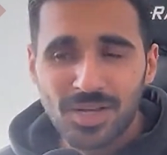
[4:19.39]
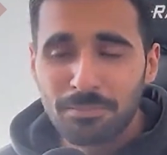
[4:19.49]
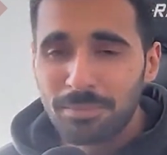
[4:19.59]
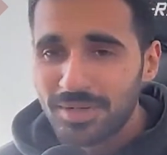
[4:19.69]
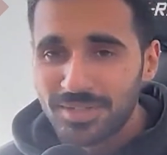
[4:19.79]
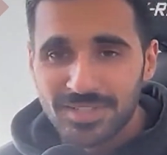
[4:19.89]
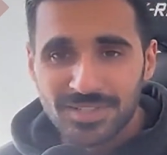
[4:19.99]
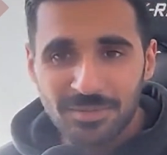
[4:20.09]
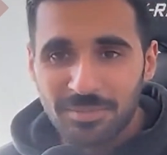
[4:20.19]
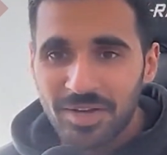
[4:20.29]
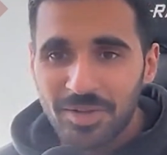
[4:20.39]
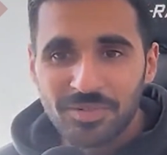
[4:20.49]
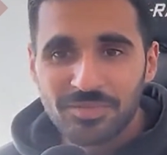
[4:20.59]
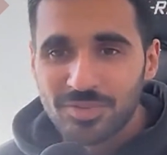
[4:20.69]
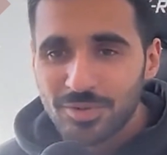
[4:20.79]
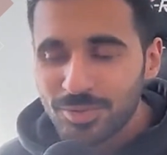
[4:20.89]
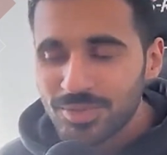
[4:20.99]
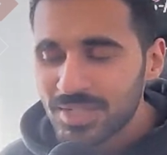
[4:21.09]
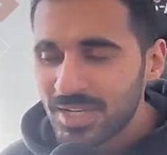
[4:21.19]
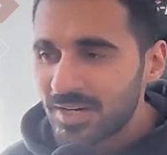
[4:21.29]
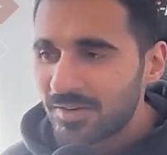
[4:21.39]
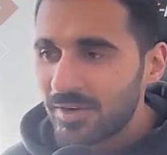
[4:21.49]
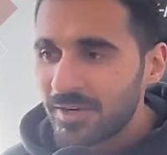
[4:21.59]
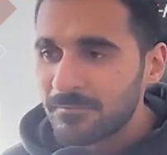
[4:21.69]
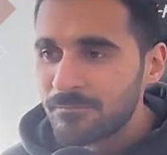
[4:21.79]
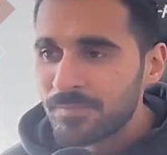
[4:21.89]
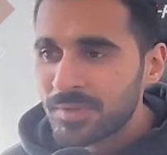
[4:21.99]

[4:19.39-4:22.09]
abundant amount of fruits, right?